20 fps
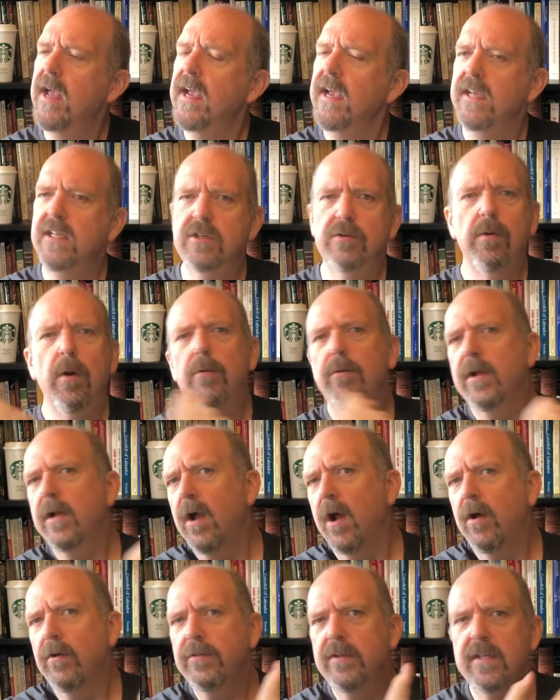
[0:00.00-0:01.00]
He's quoting
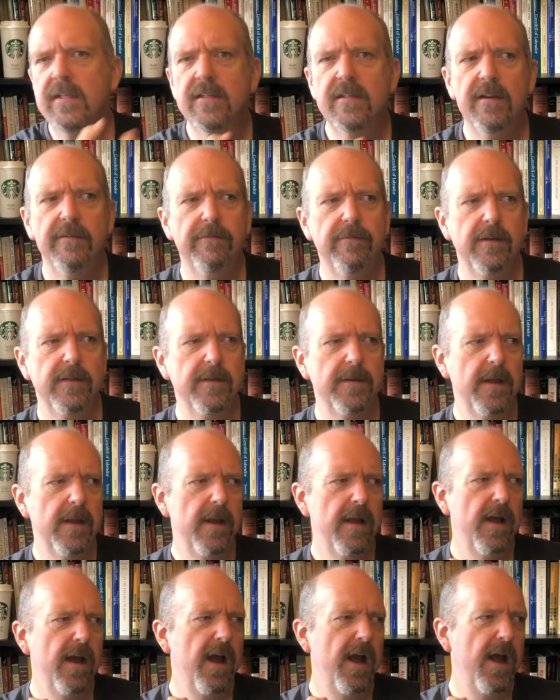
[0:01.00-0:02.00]
all these different
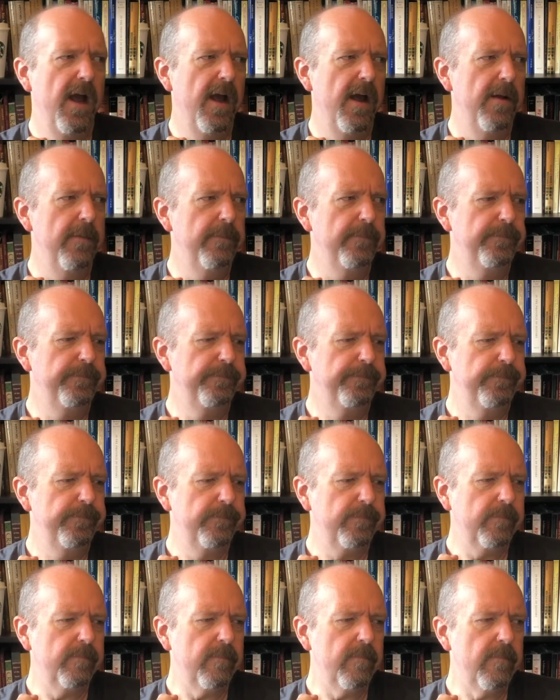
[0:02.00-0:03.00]
um,
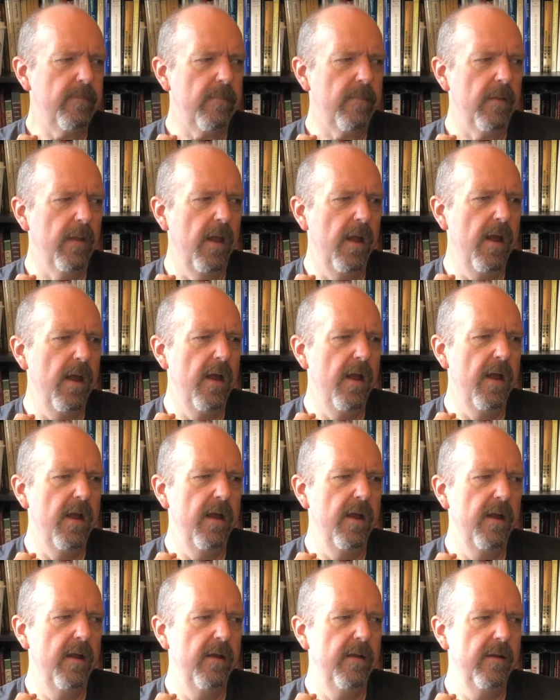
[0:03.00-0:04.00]

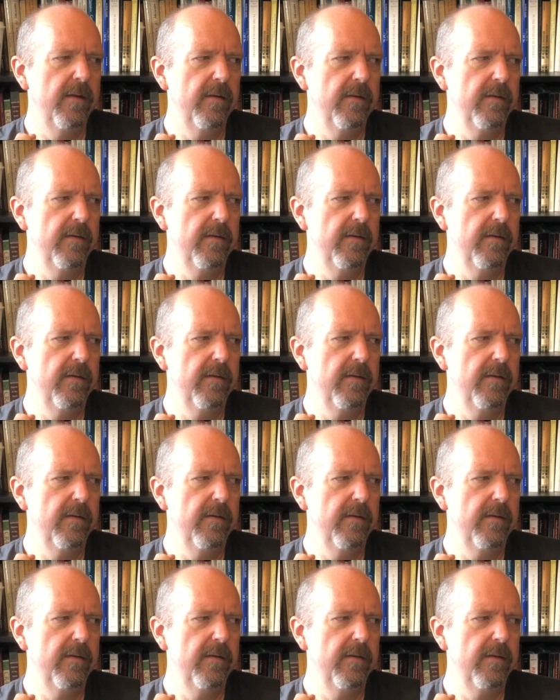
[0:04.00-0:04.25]
uh,